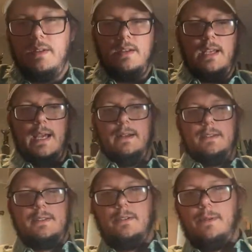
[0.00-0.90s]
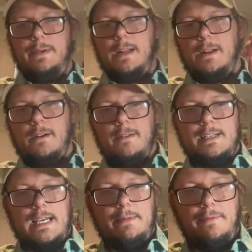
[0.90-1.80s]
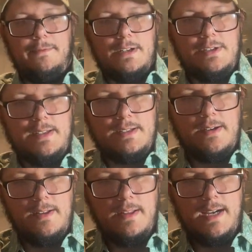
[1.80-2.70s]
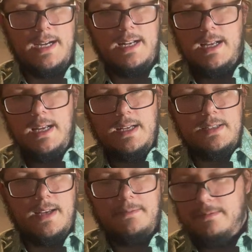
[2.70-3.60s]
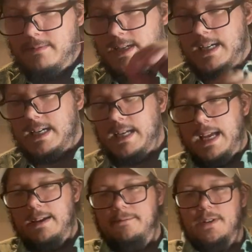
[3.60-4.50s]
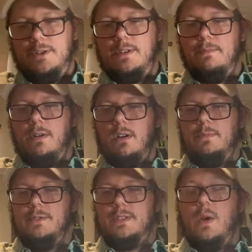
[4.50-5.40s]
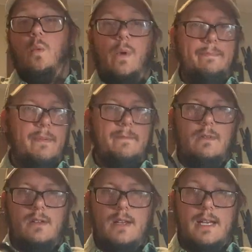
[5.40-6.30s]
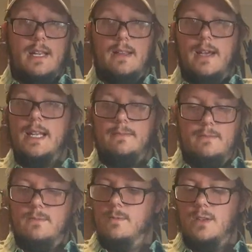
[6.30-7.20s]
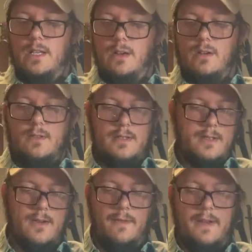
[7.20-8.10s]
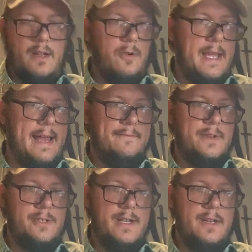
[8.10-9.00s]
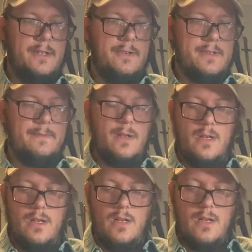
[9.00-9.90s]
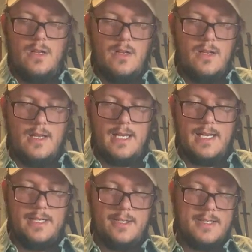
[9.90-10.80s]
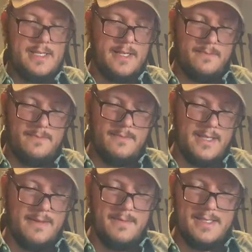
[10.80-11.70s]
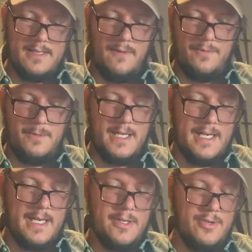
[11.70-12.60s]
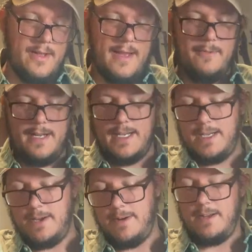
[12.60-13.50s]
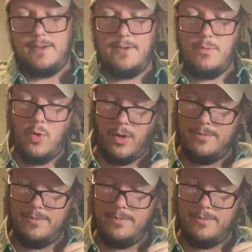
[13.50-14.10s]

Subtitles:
Yeah, so depending on the type of fish that's on the line, some catfish, they're barbels, they'll whip them, and that really hurts. So if I go catfishing, I'll use them just to keep myself from getting injury. That way I can go out and do more.